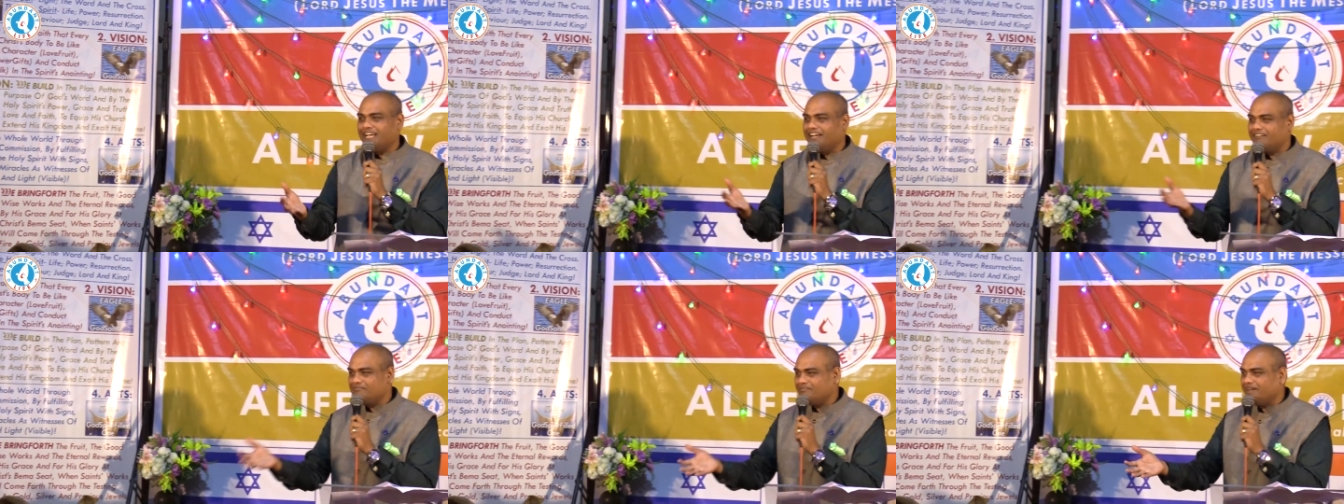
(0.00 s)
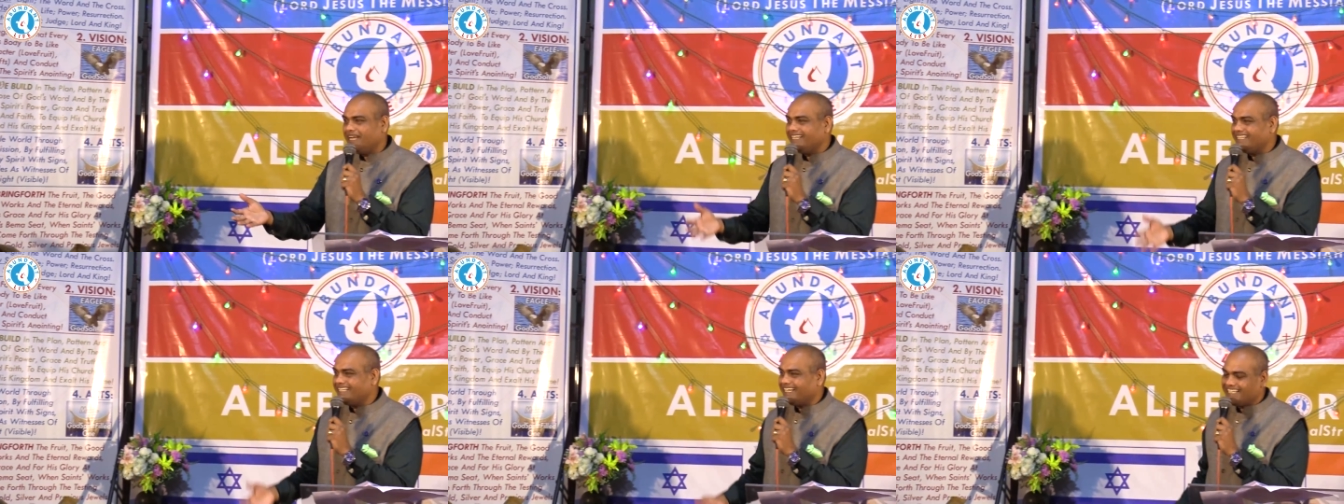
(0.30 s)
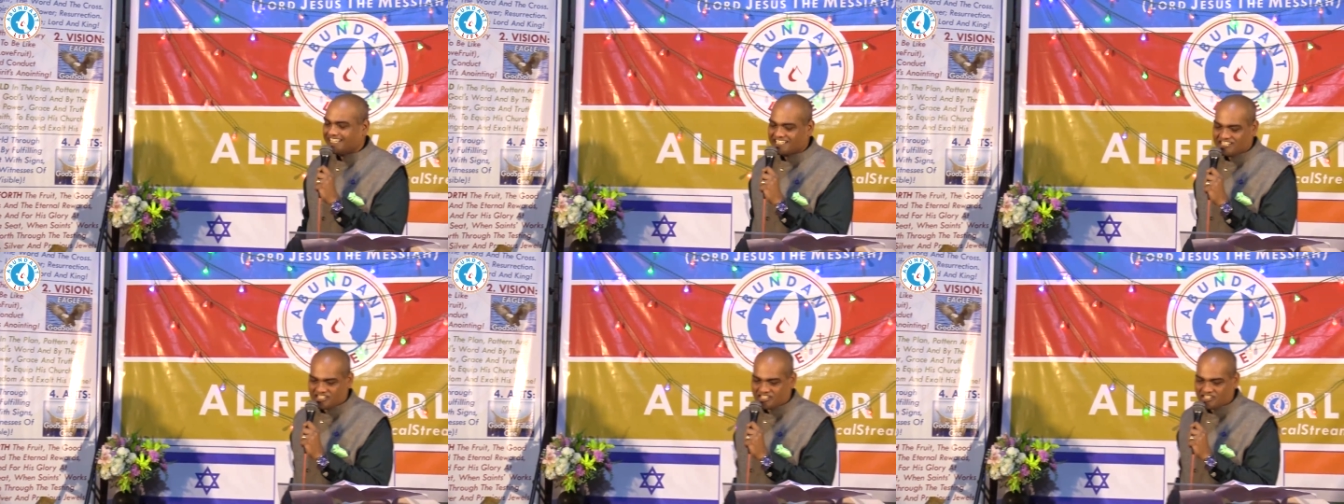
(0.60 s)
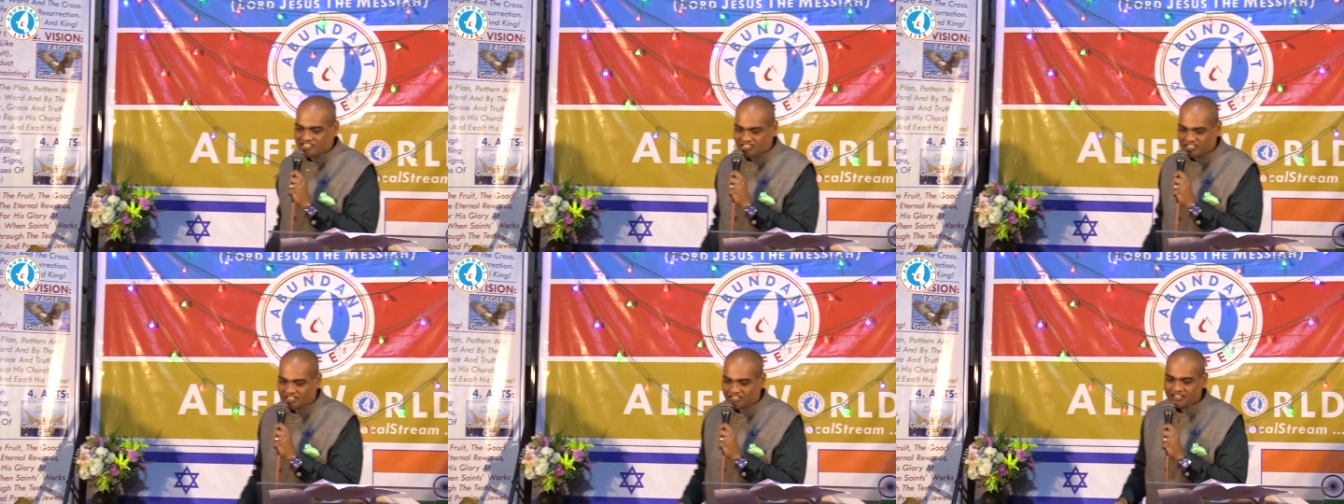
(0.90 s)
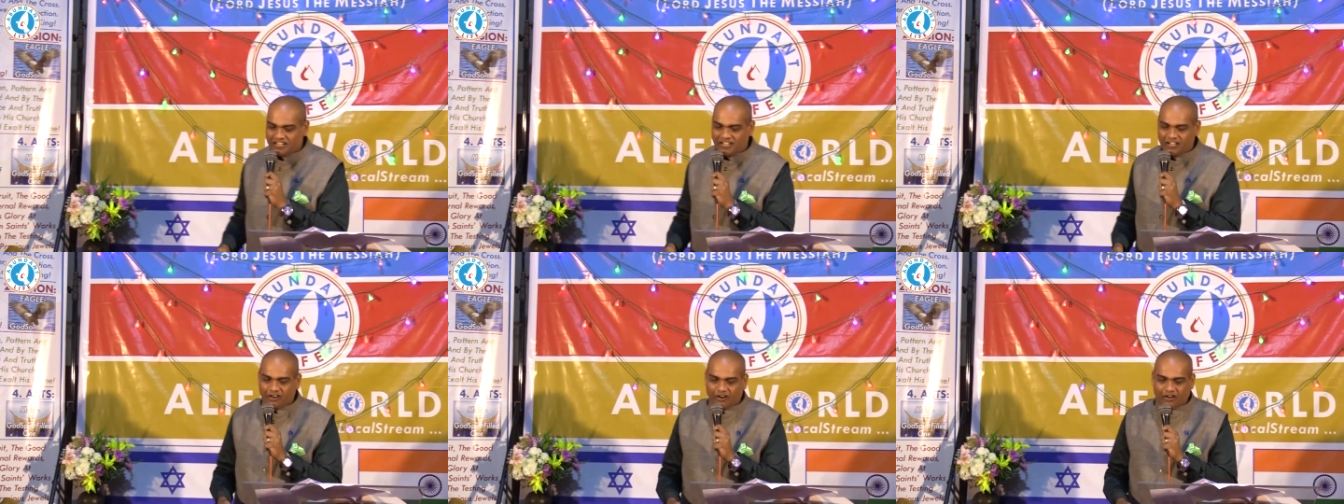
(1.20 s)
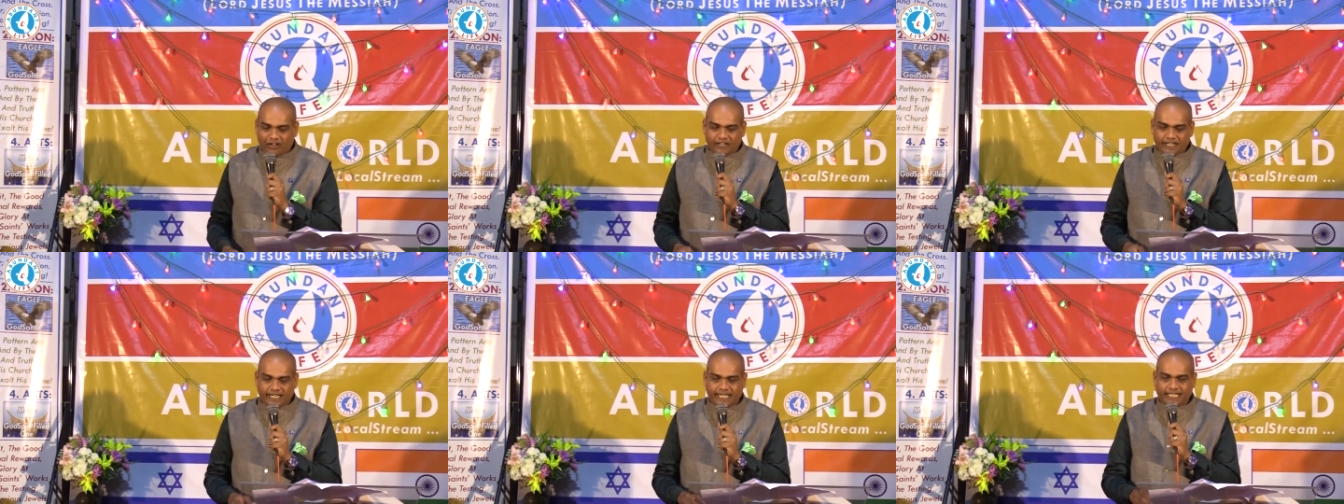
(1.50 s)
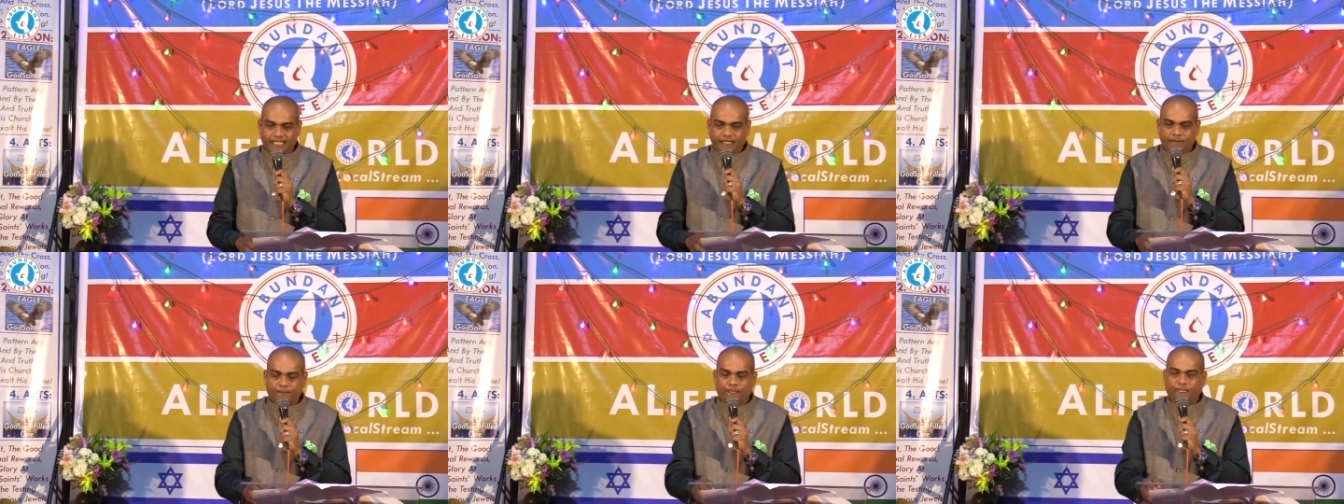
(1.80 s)
have made that decision
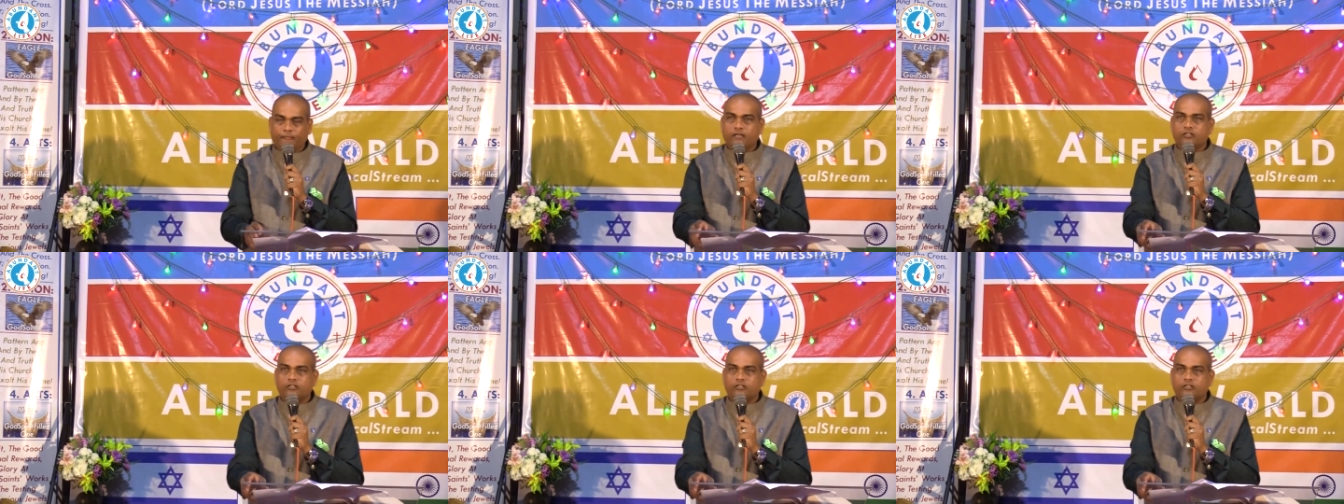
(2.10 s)
already.